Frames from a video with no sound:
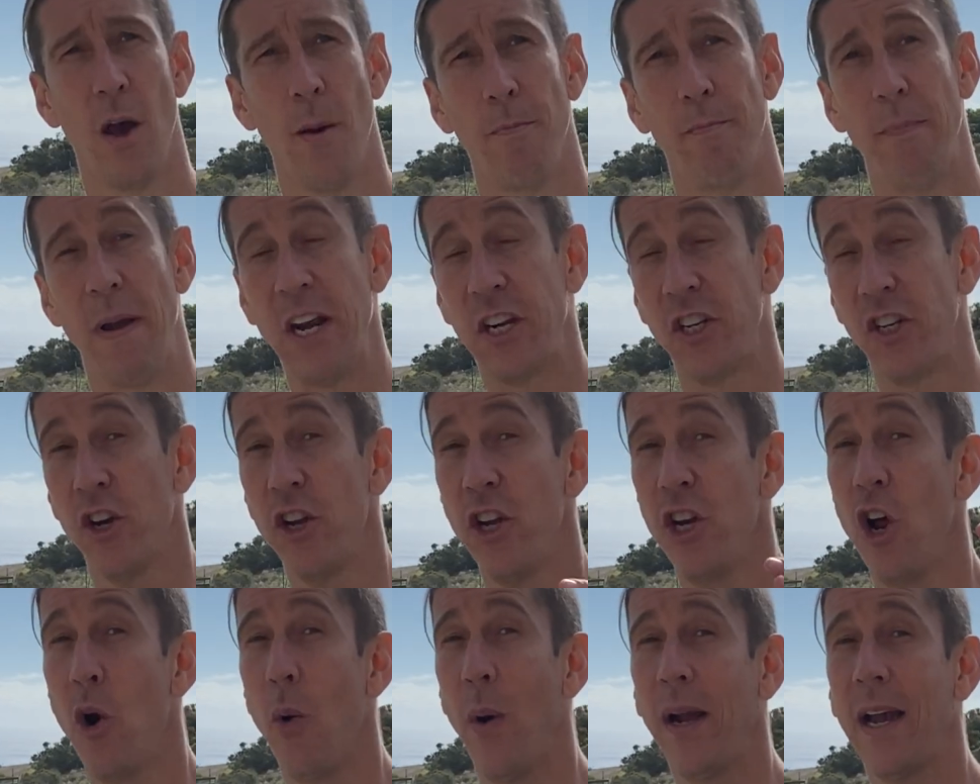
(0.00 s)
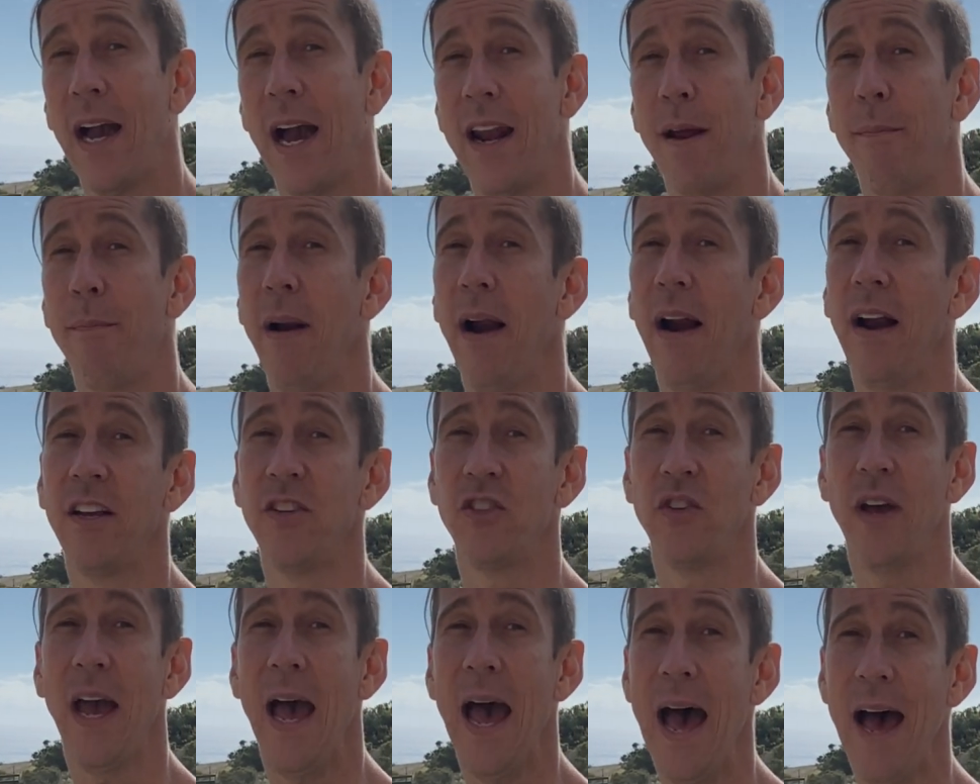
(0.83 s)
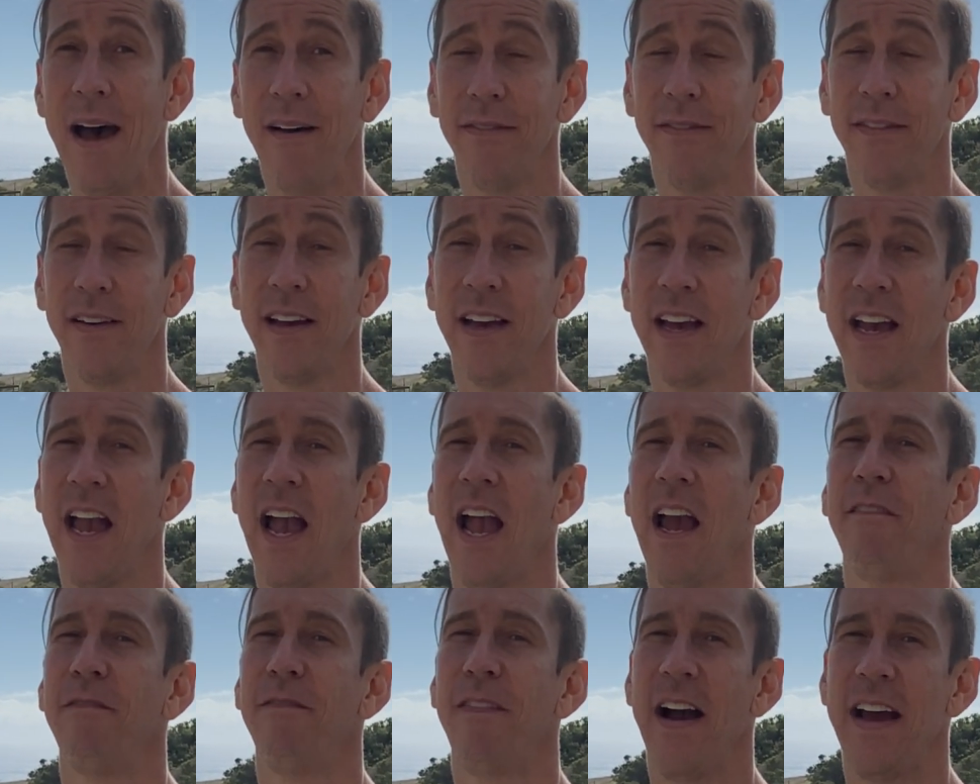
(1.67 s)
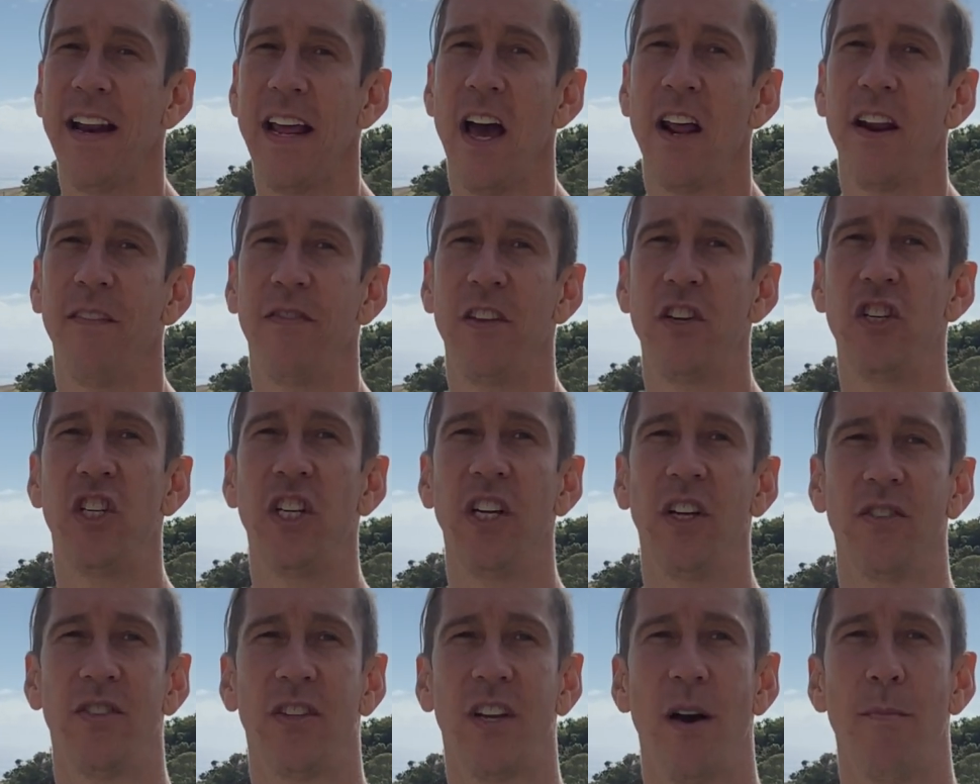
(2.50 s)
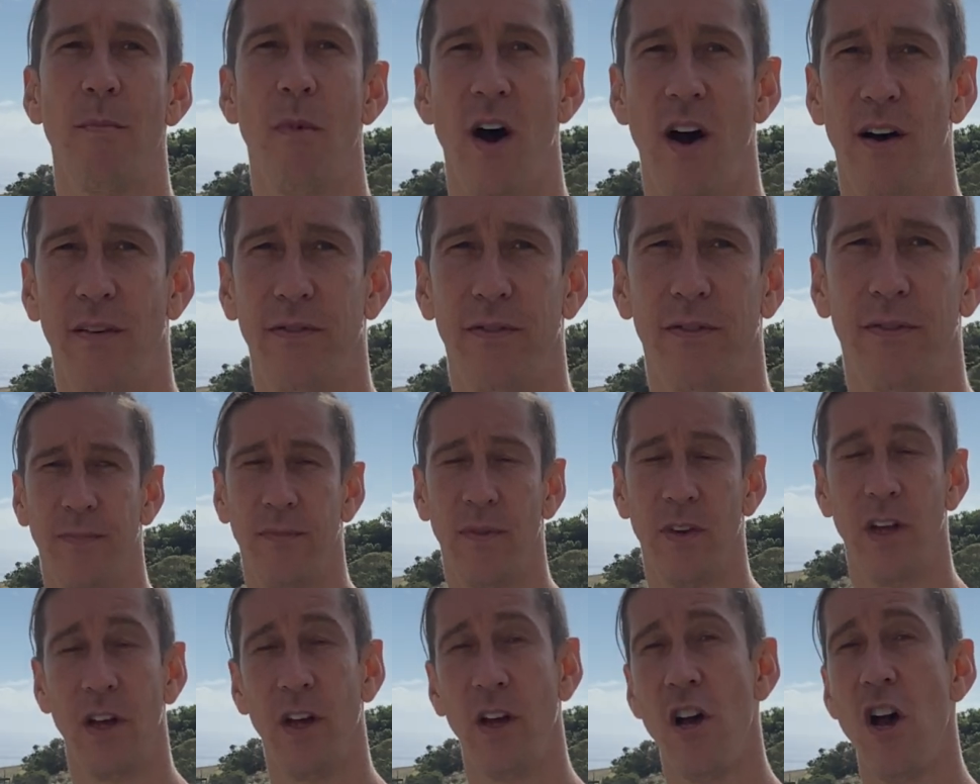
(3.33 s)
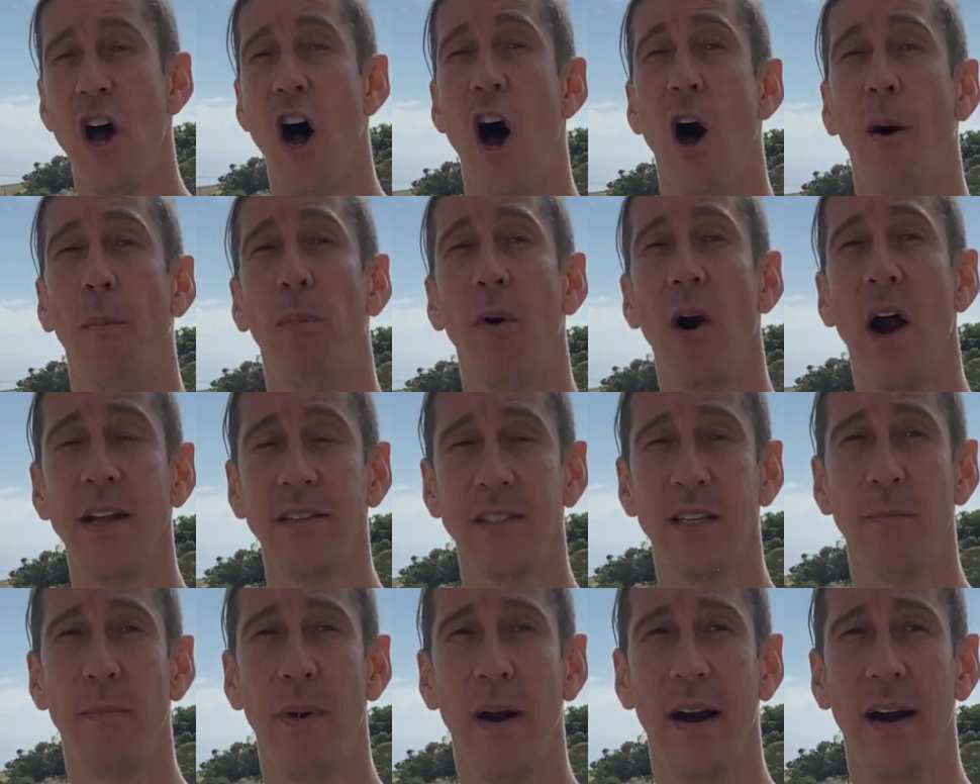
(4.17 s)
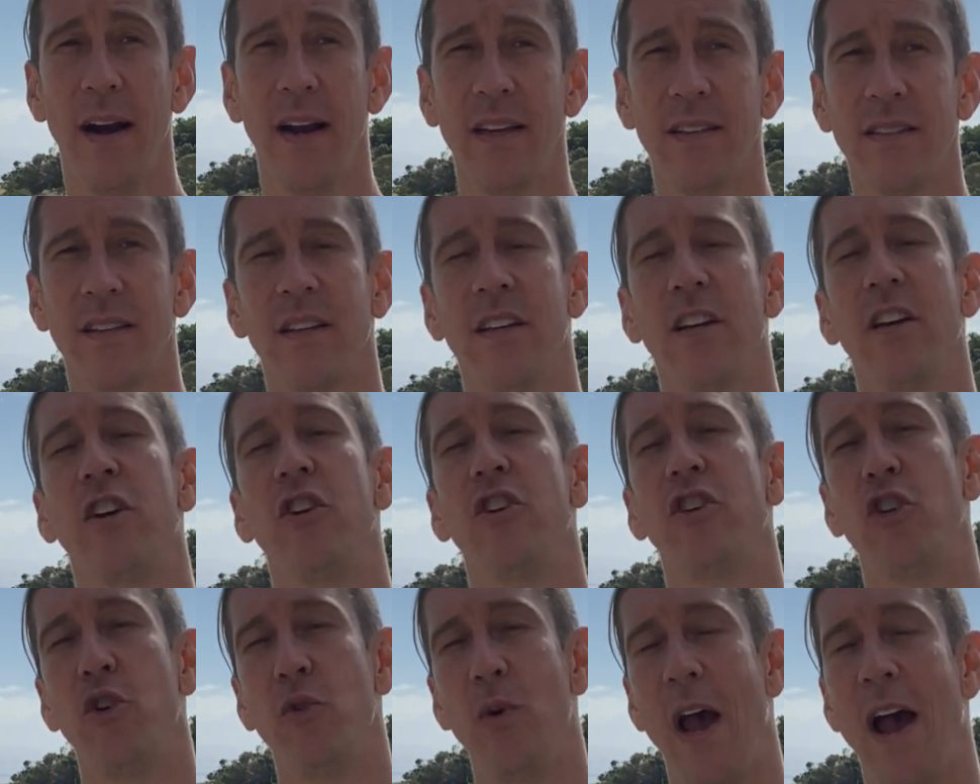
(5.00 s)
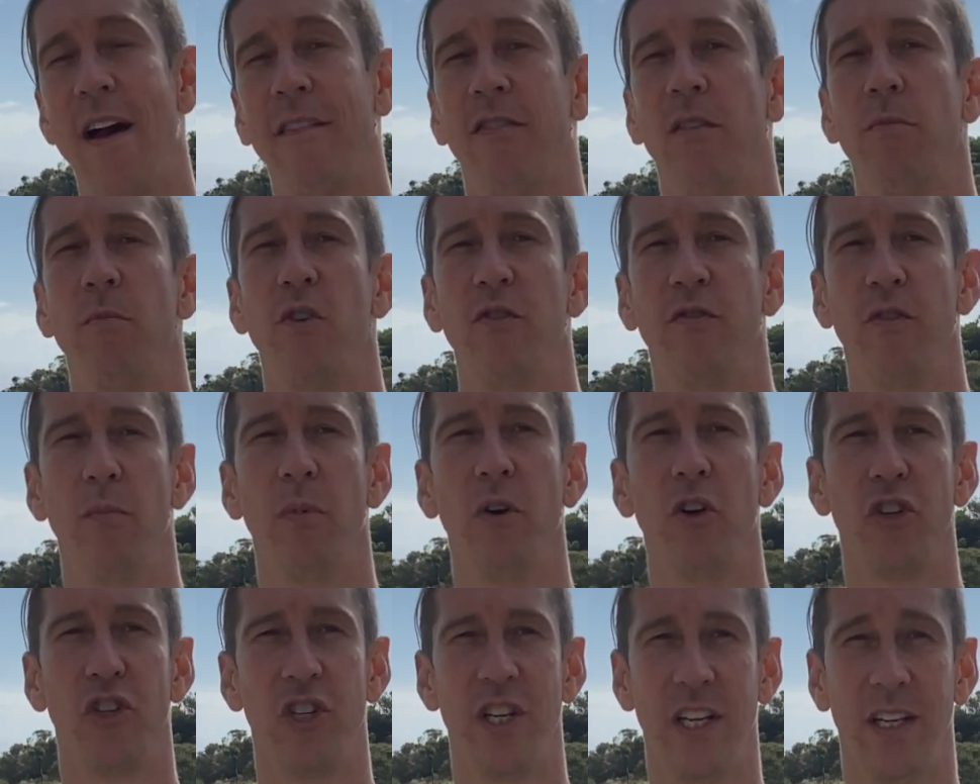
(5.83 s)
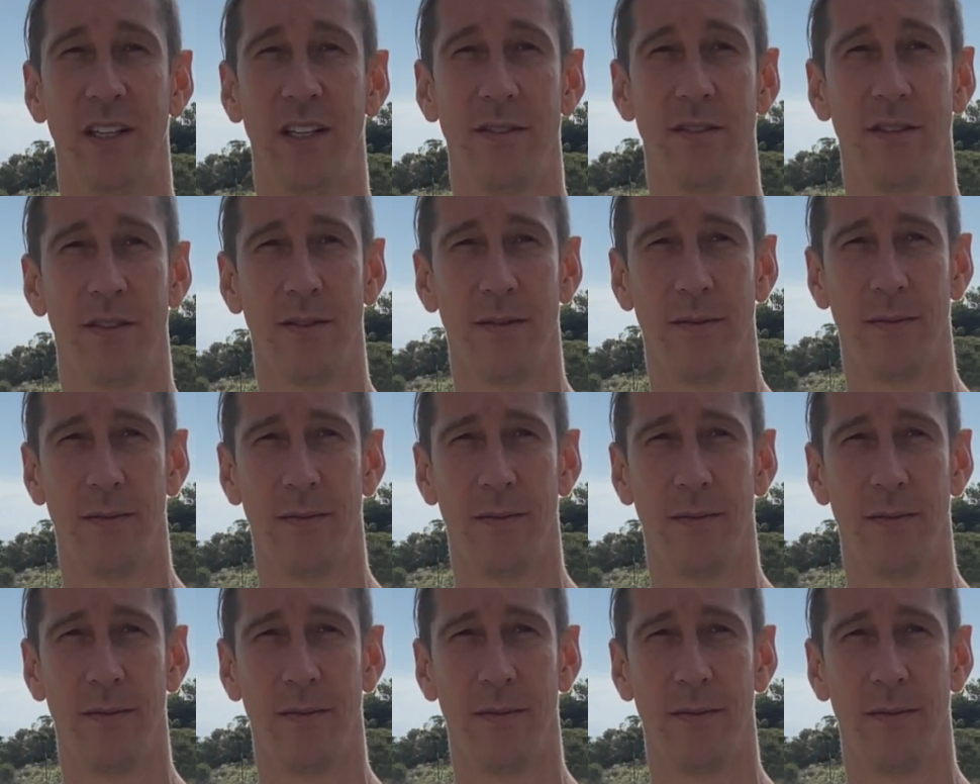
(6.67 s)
Make sure you know what kind of bearings you have and find out if the shields come off. All Bronson bearings do have removable shields.